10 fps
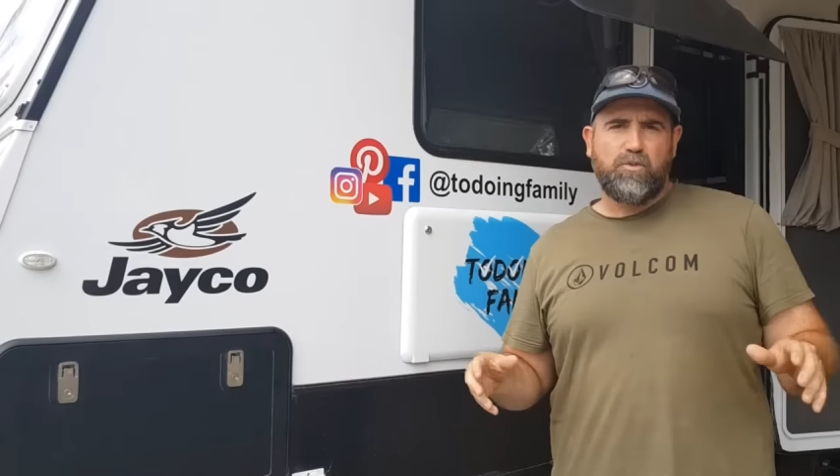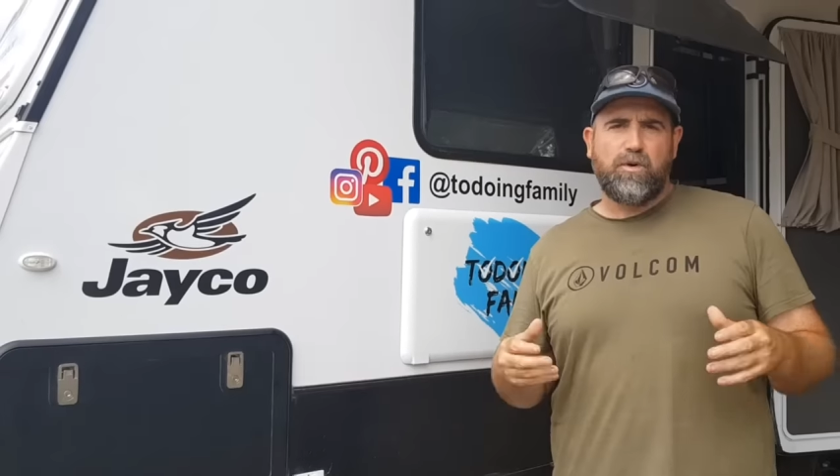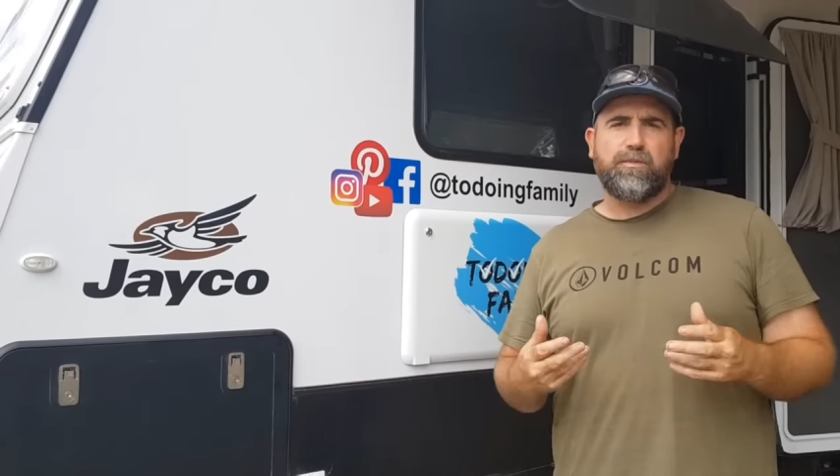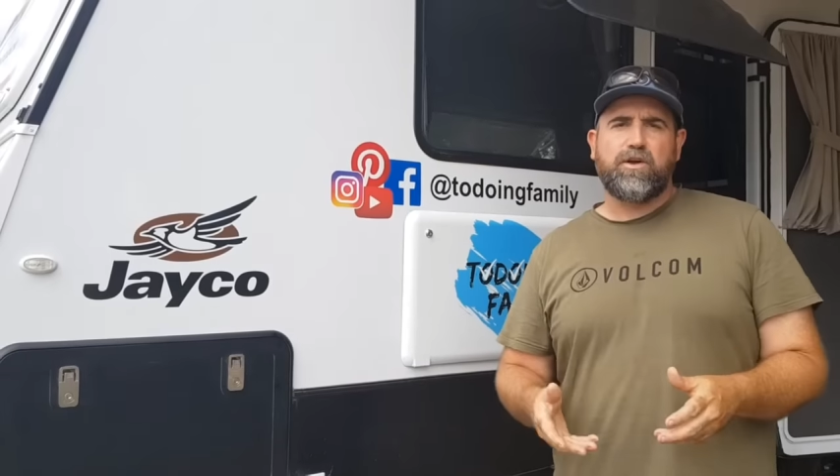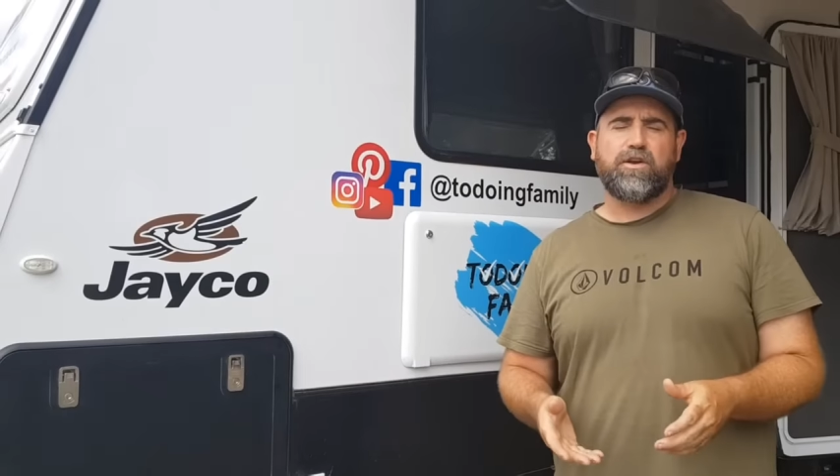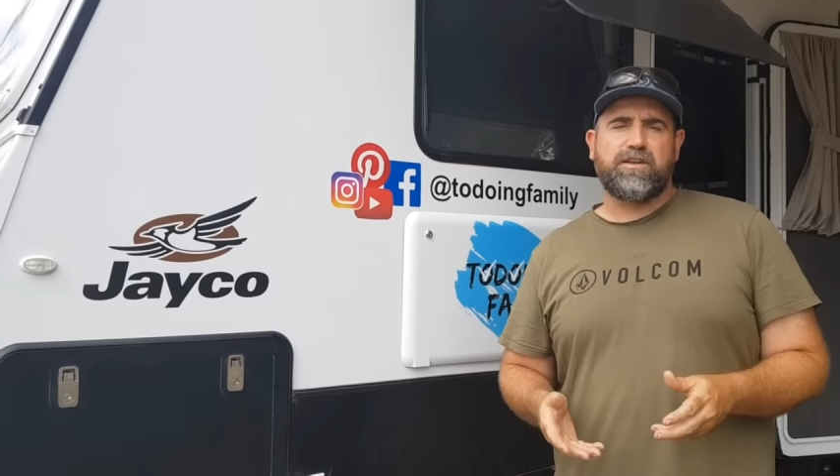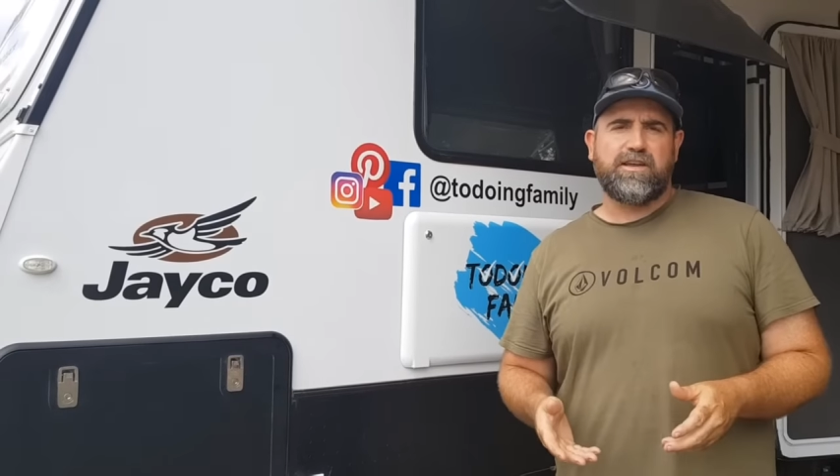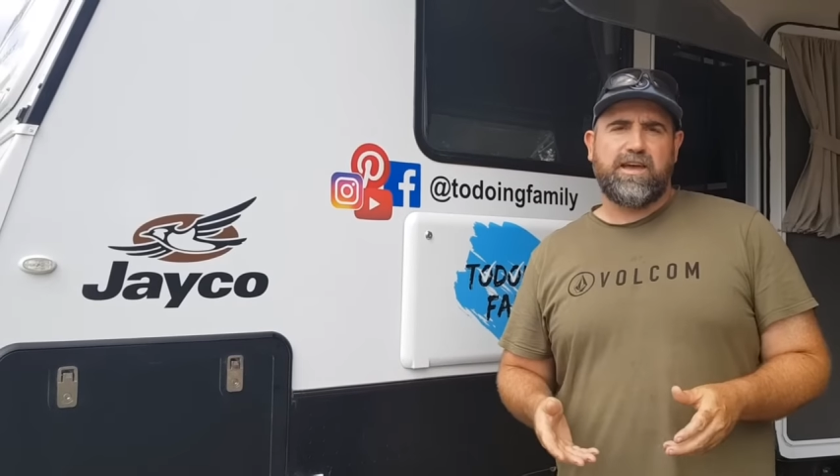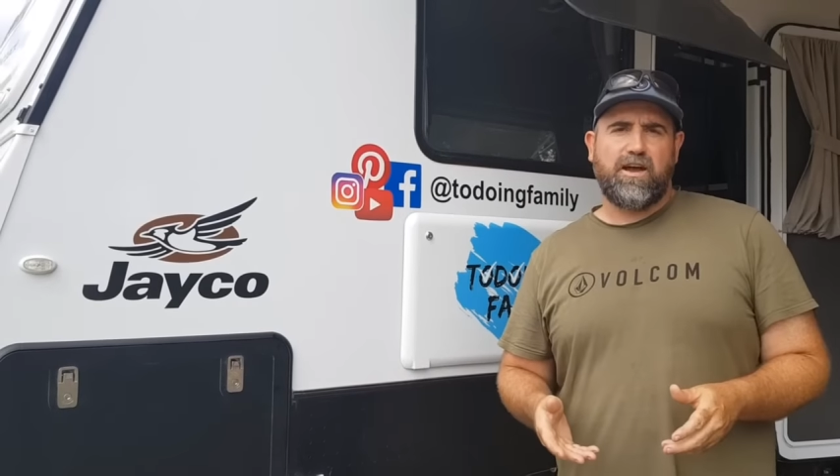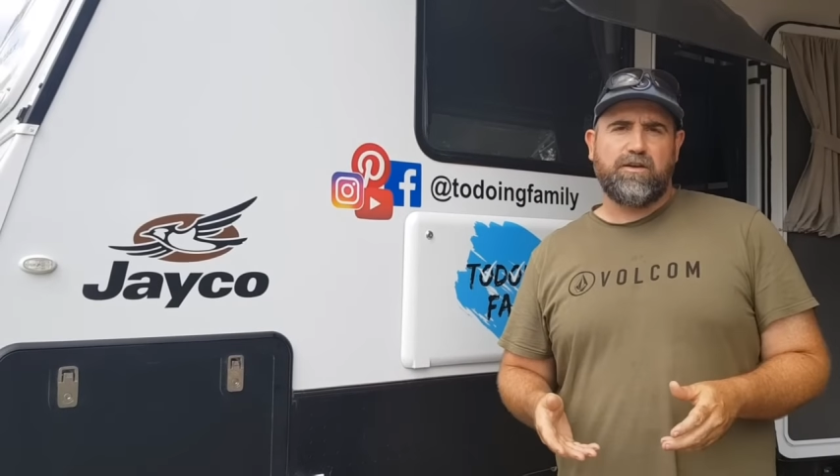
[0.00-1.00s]
when we got into
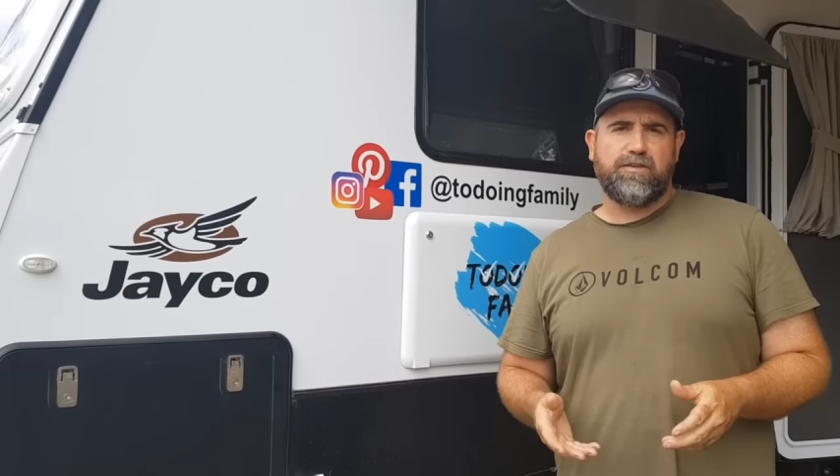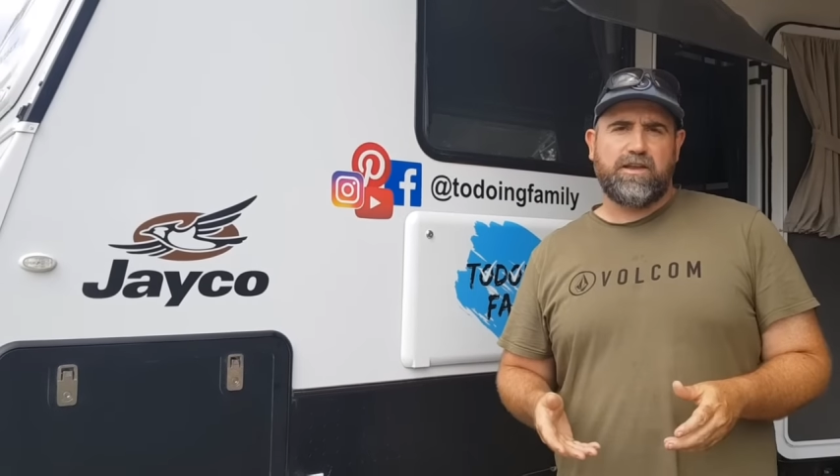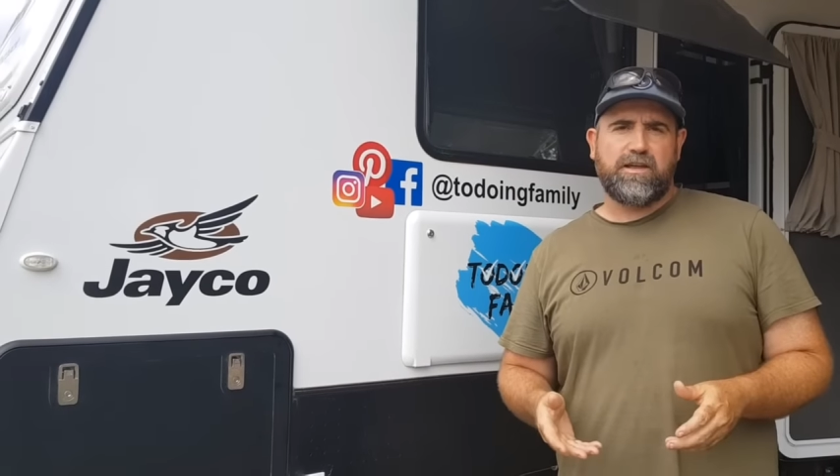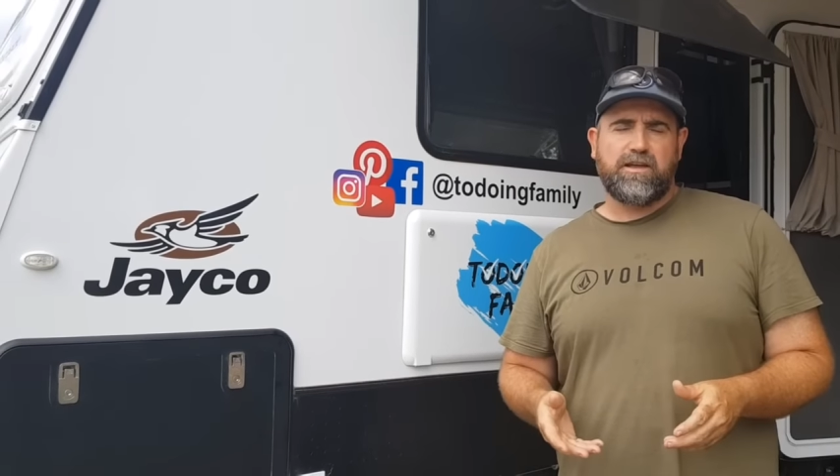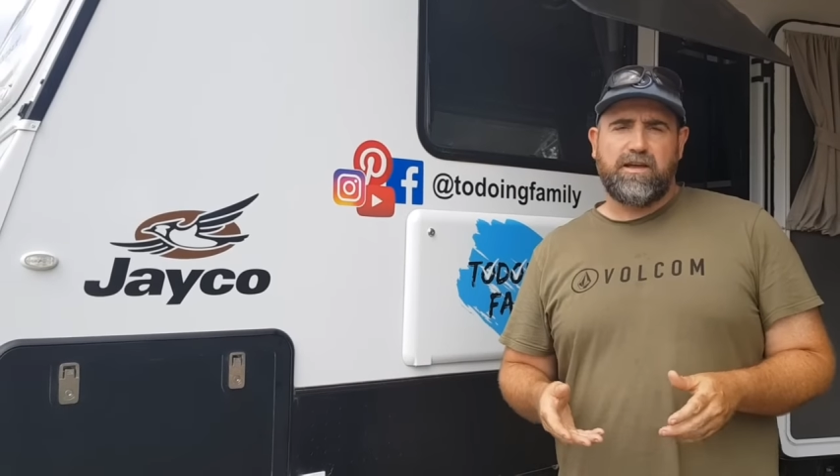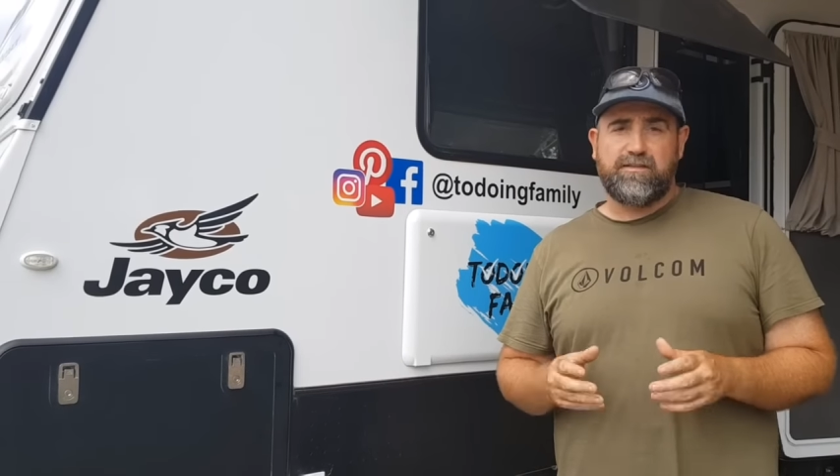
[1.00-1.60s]
caravanning.